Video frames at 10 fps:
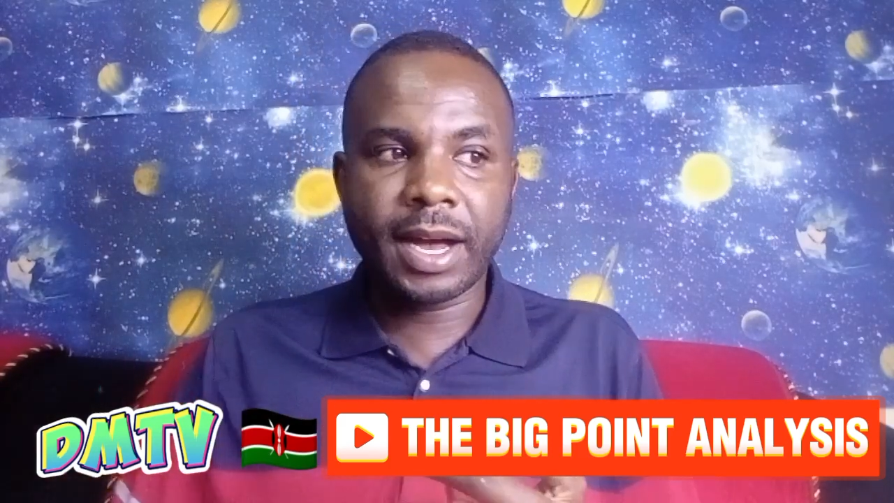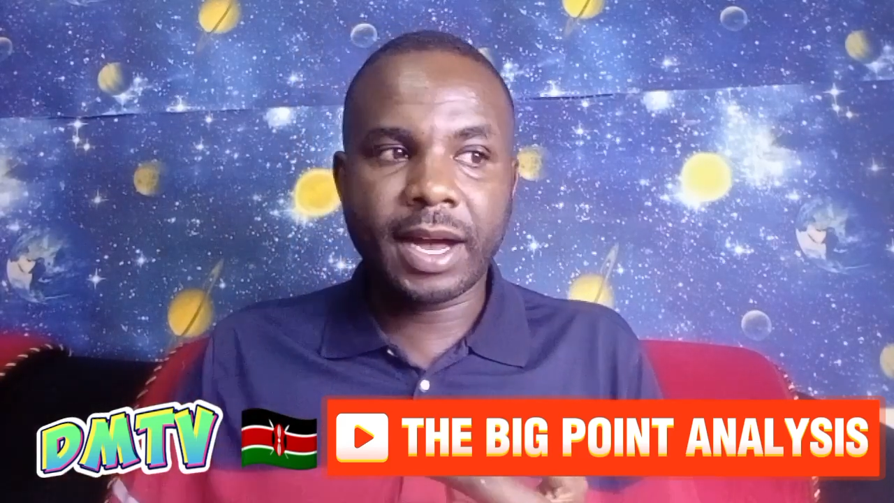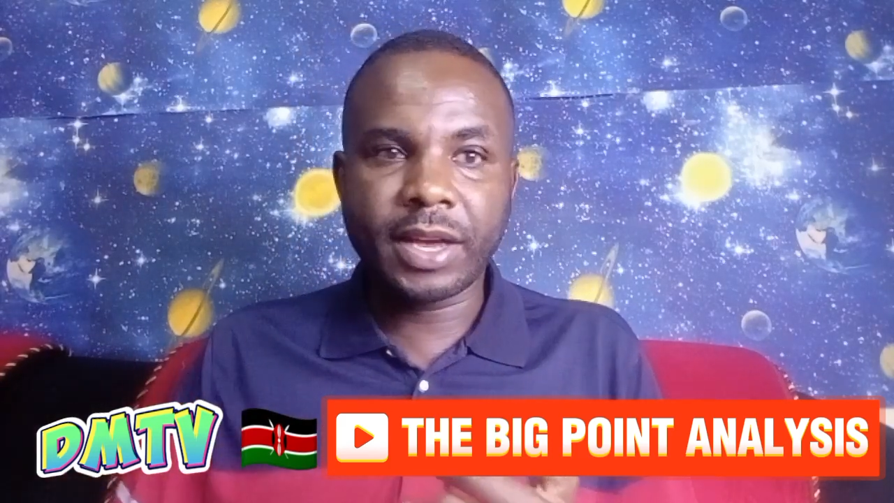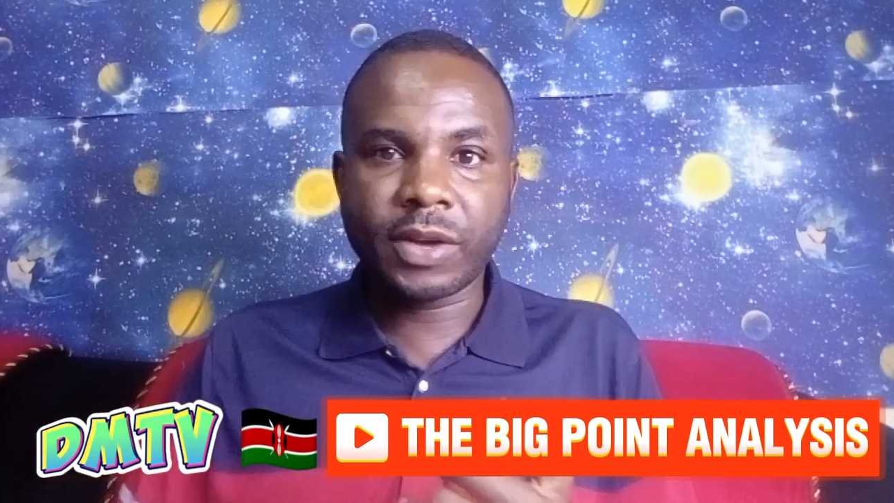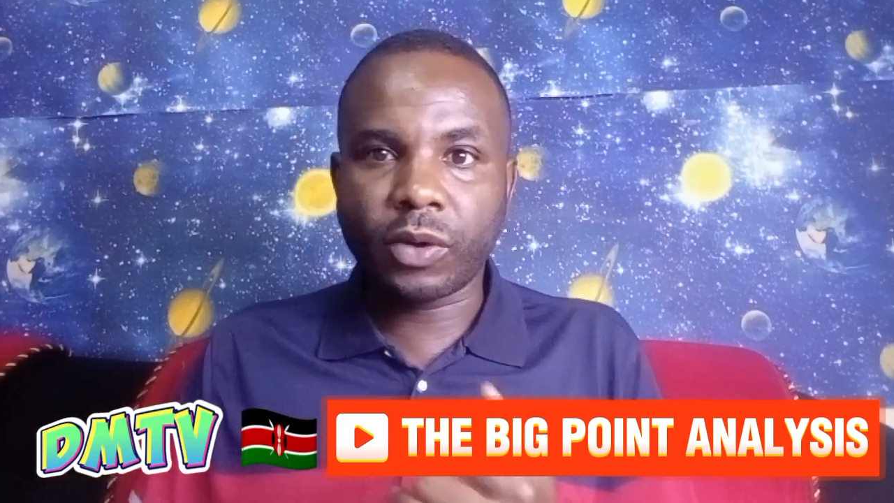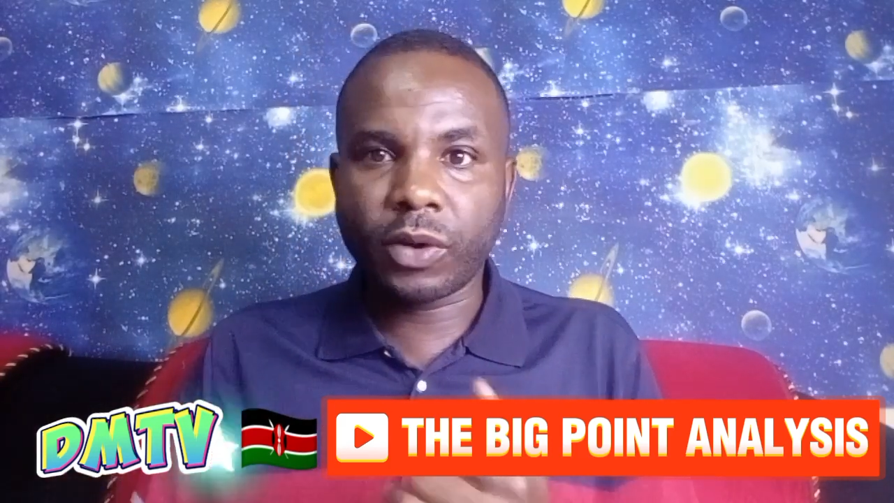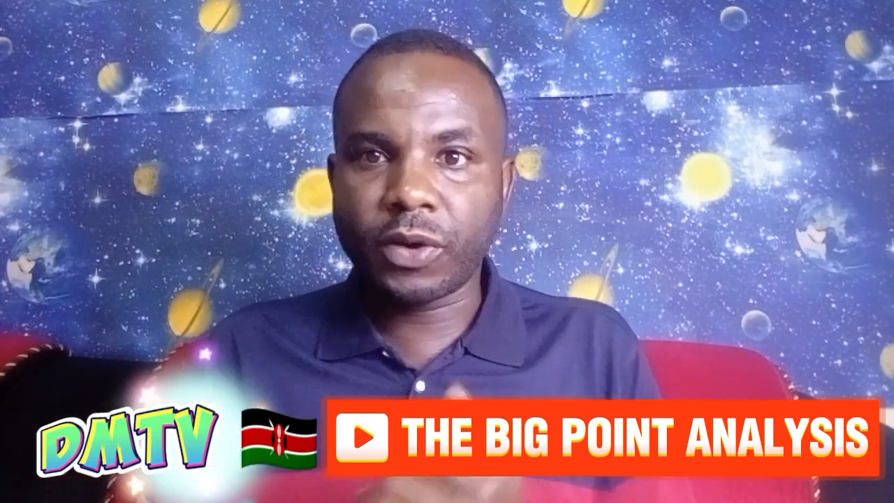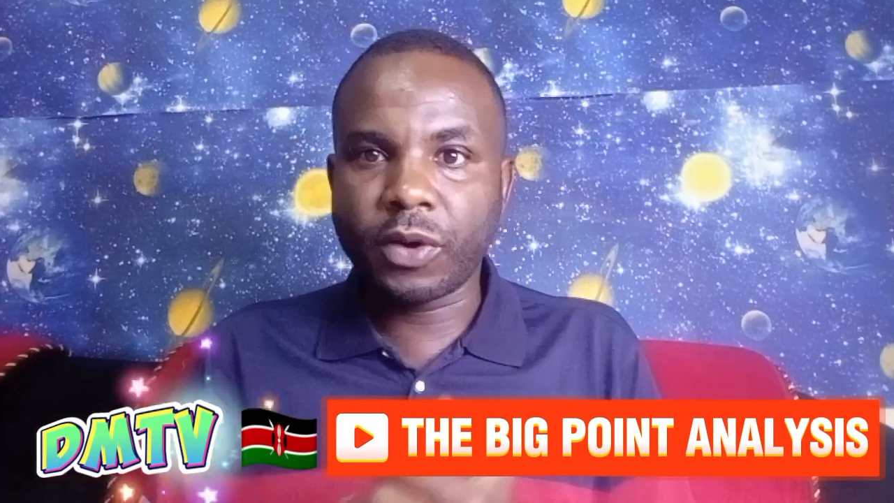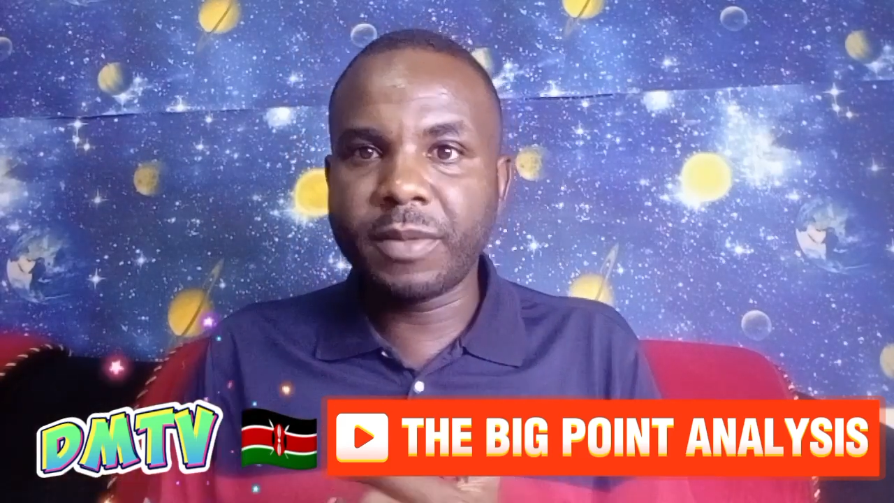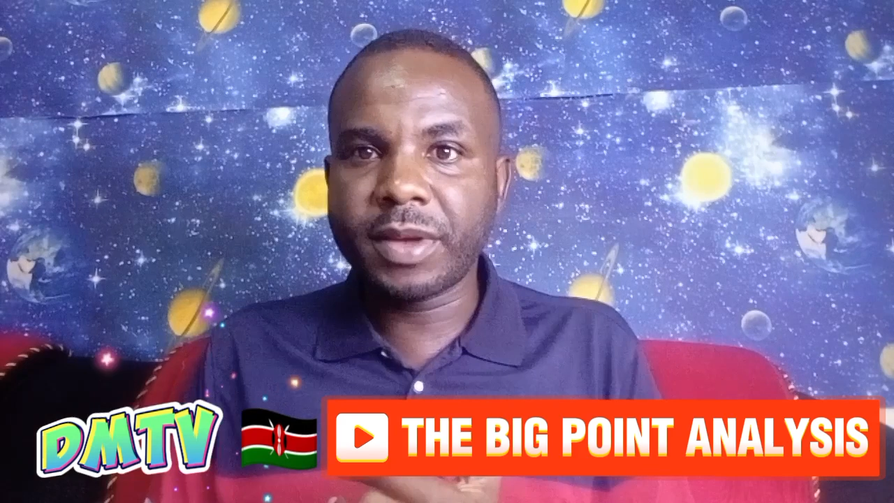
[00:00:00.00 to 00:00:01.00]

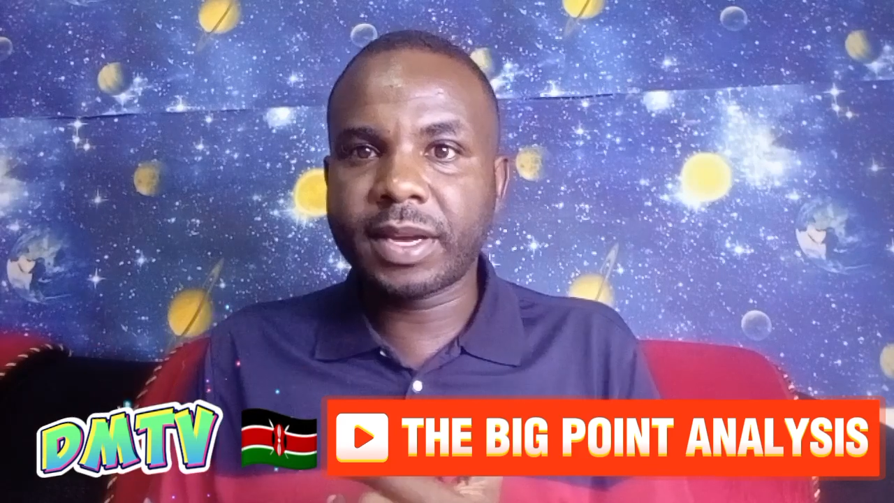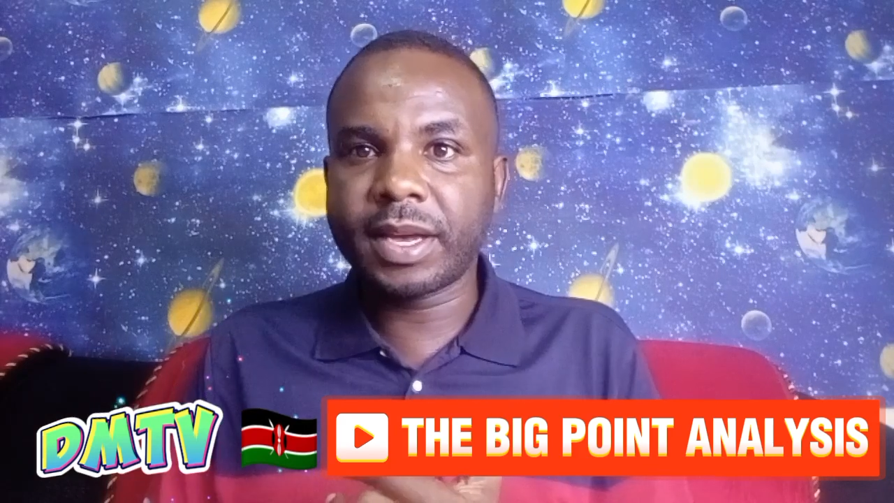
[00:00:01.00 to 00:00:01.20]
economic